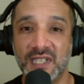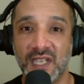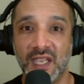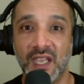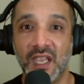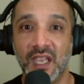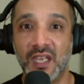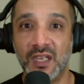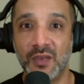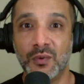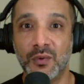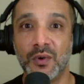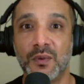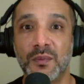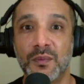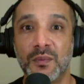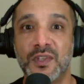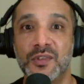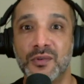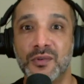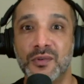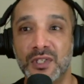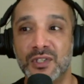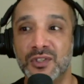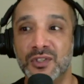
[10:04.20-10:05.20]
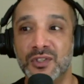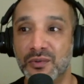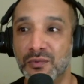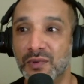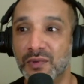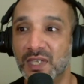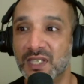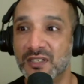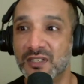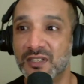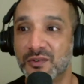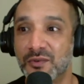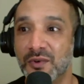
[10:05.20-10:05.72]
say, anywhere between 2
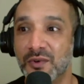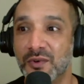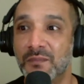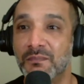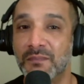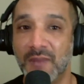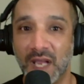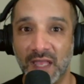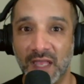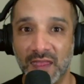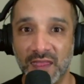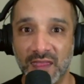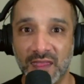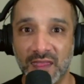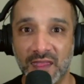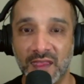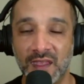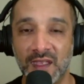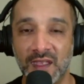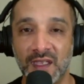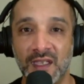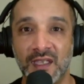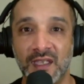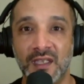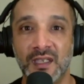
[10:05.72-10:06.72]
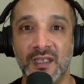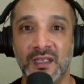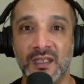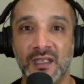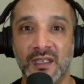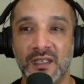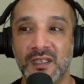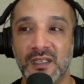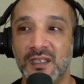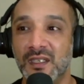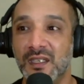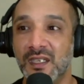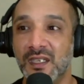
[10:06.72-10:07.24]
weeks to a month.
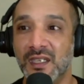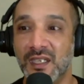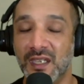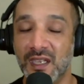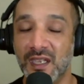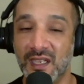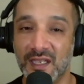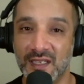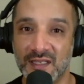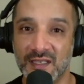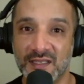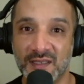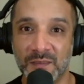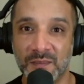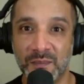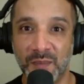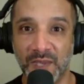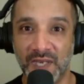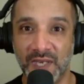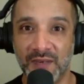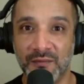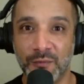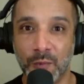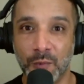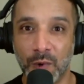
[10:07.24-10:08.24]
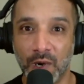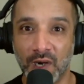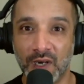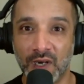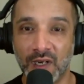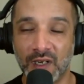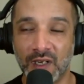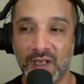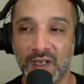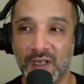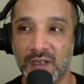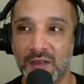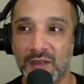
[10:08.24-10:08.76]
It is a bit of
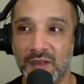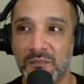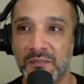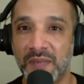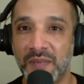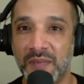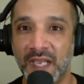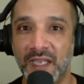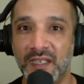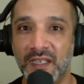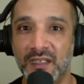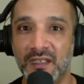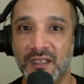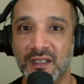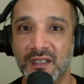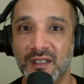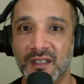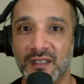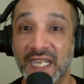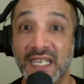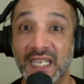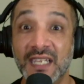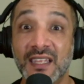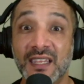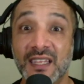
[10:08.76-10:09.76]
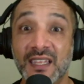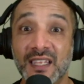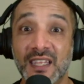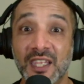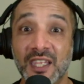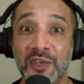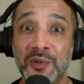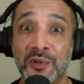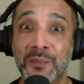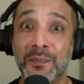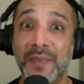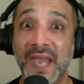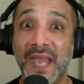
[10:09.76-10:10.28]
work, but anything
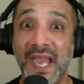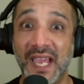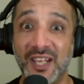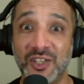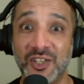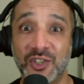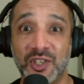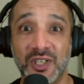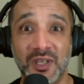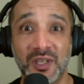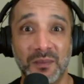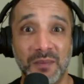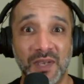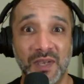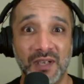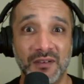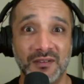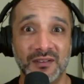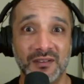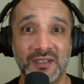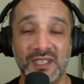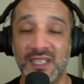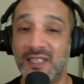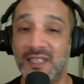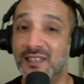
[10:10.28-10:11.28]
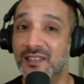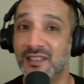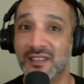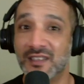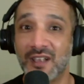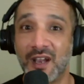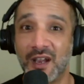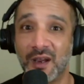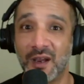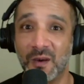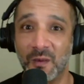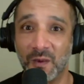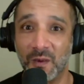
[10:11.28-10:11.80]
that you're passionate about is
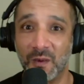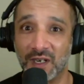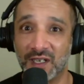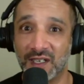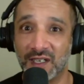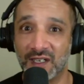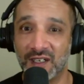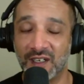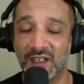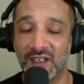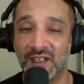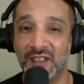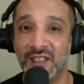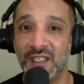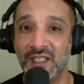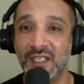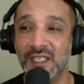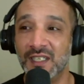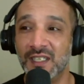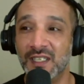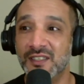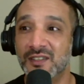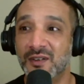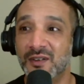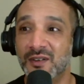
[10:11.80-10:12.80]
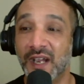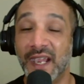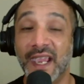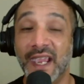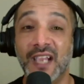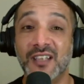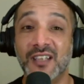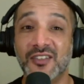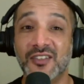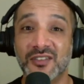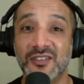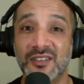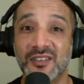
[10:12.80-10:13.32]
not work at all. So I
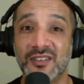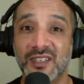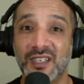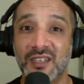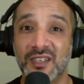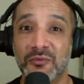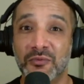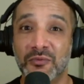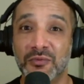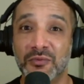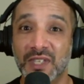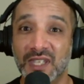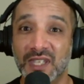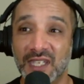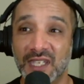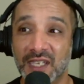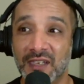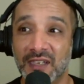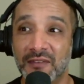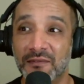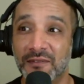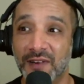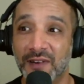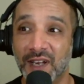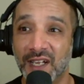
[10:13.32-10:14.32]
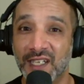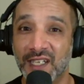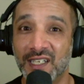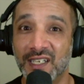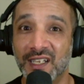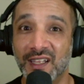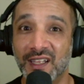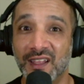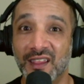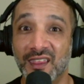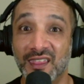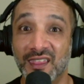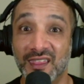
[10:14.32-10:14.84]
actually really
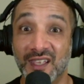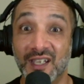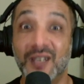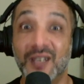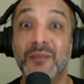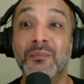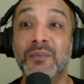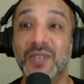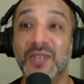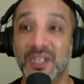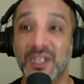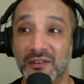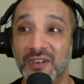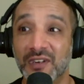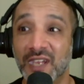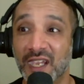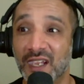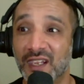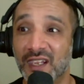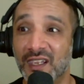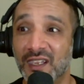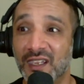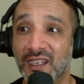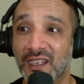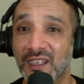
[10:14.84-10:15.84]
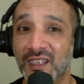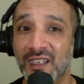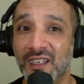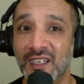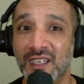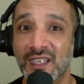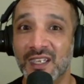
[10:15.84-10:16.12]
find it therapeutic